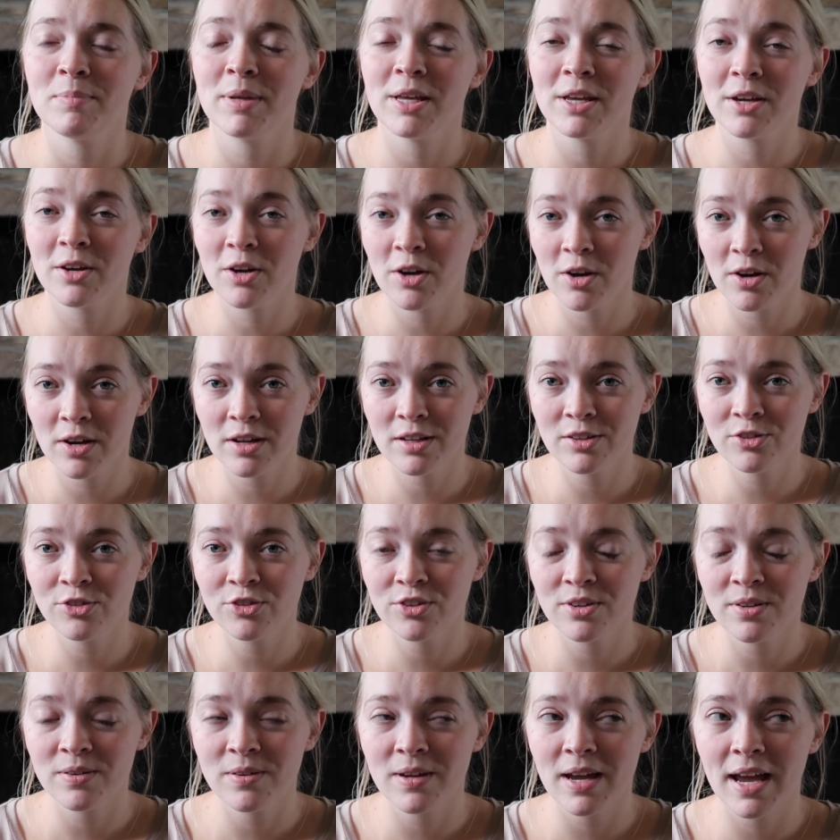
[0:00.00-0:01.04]
be
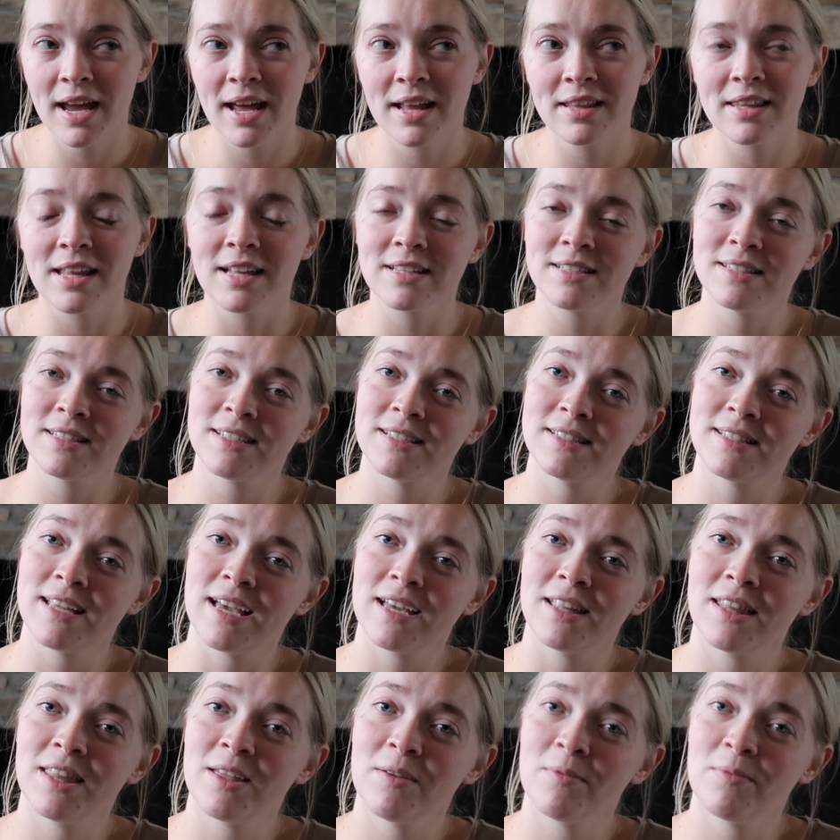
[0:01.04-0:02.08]
encouraged. And that's
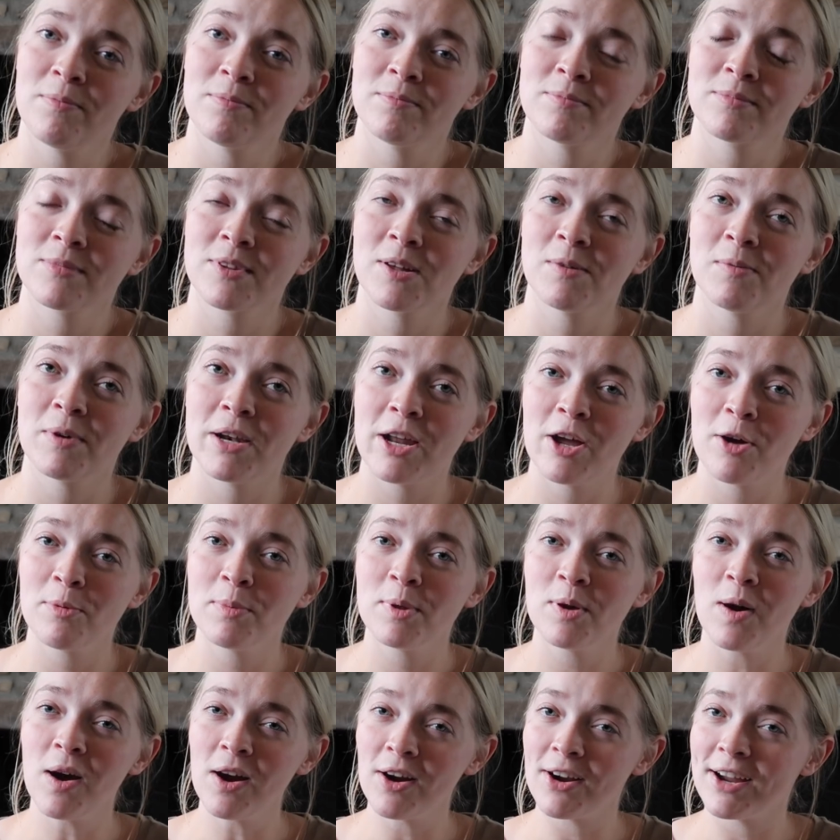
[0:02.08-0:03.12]
exactly what I hope
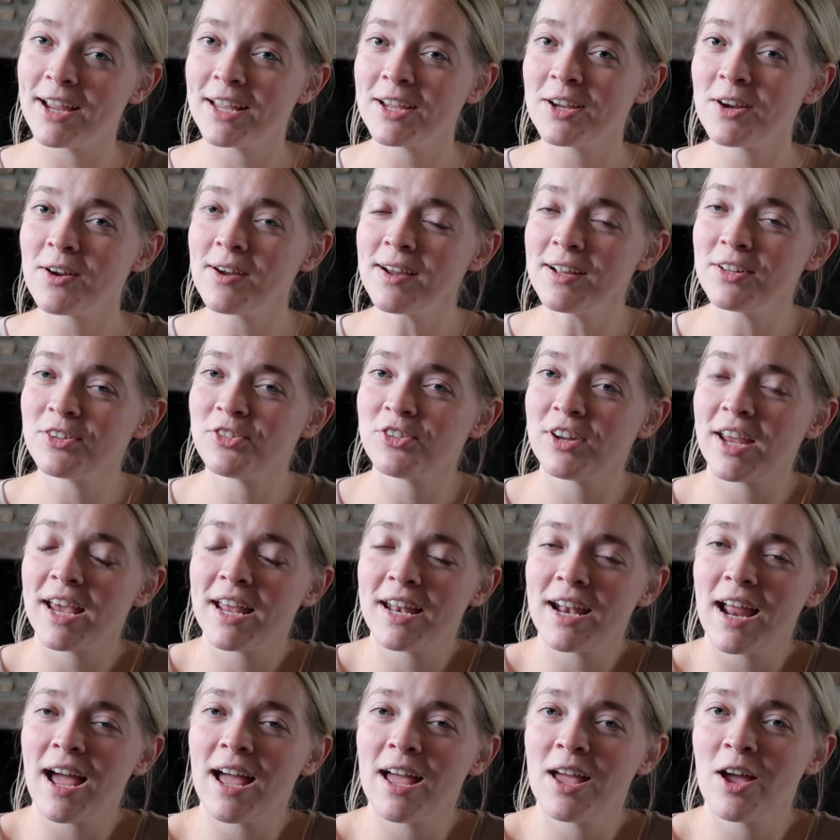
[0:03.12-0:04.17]
you are, encouraged.
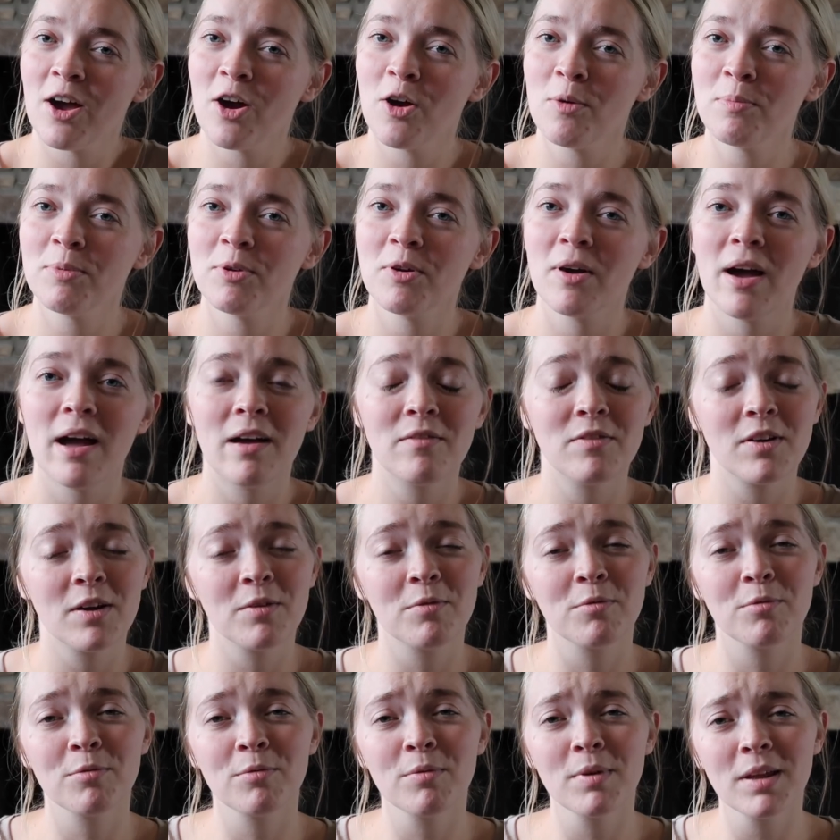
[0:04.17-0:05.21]
And I hope you have a
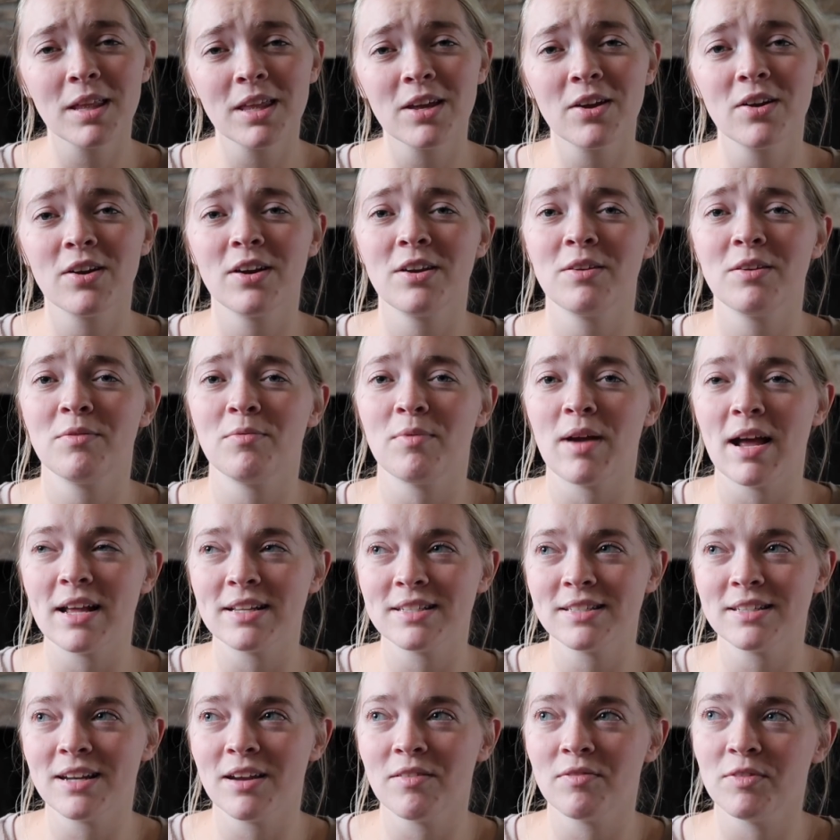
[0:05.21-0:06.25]
really good
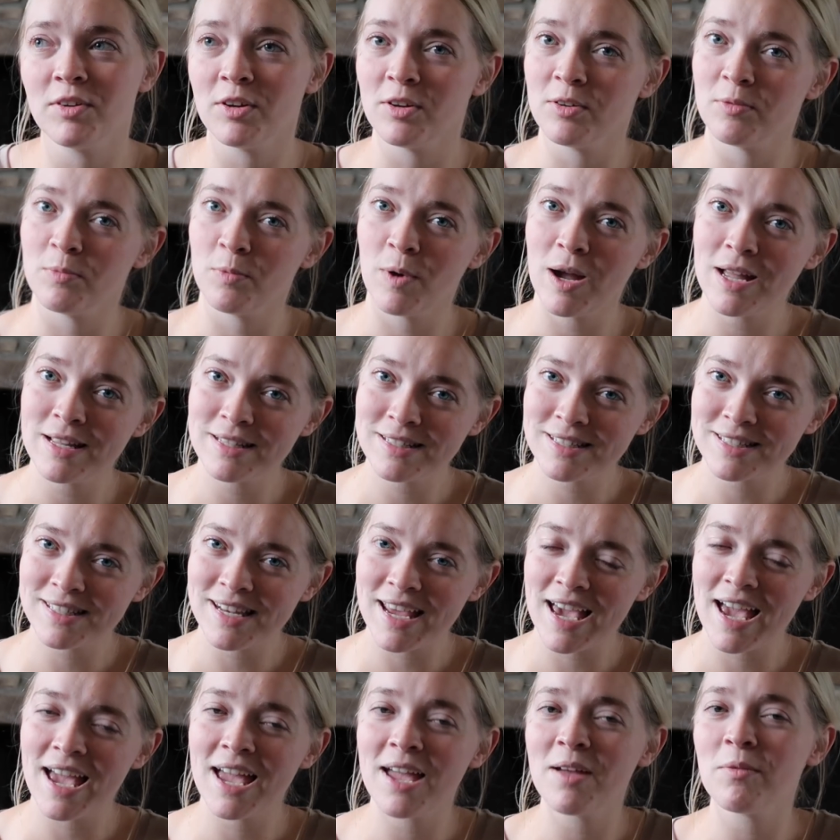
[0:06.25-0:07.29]
rest of your
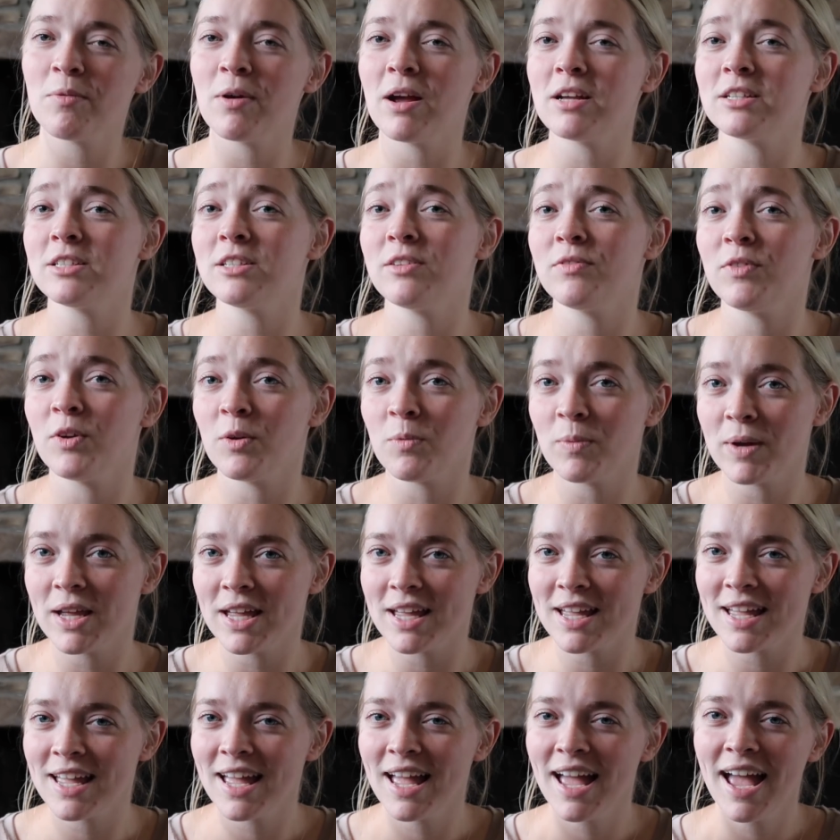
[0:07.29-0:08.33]
Wednesday, rest of your
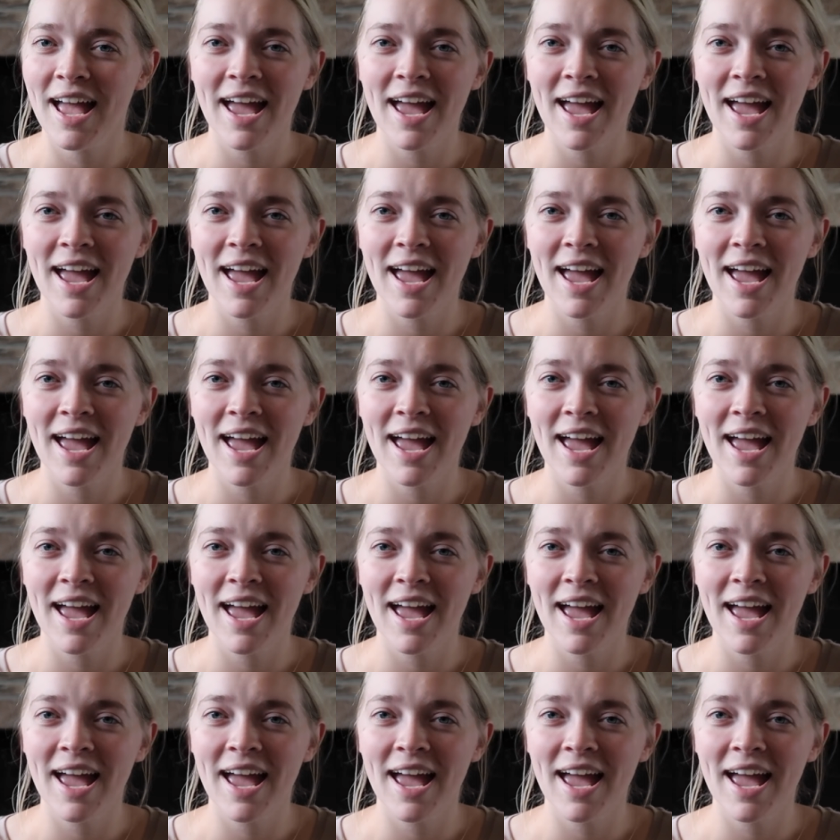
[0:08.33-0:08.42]
week.